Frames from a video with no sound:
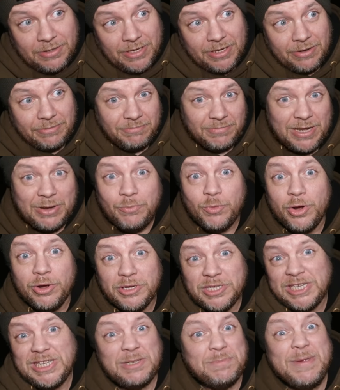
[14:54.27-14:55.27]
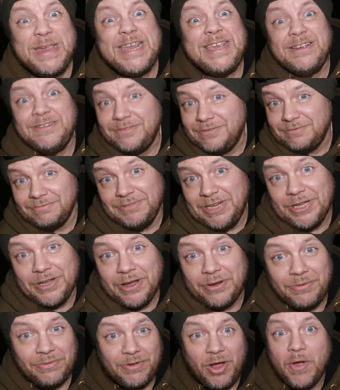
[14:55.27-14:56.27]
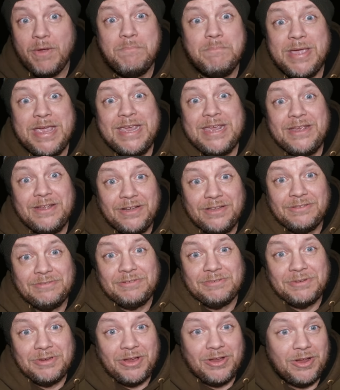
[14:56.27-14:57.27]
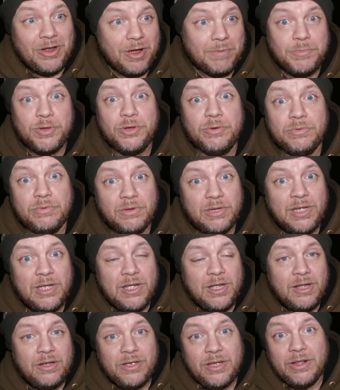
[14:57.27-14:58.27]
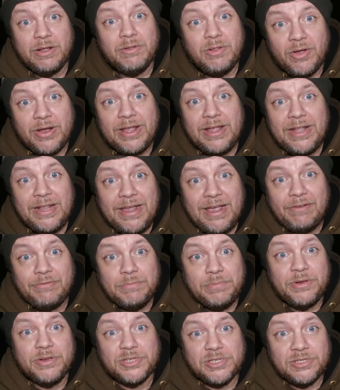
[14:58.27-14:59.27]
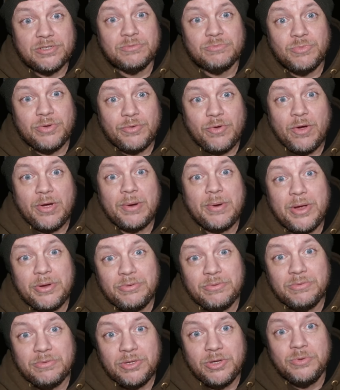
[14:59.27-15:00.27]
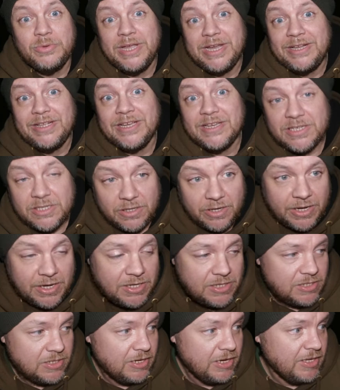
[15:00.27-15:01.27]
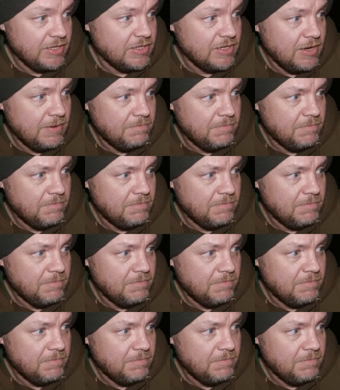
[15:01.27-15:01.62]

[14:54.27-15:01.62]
you know, it works. It's me, you know, I'm me, and I'm you know, like any other person, we've got our own uniqueness, I guess. And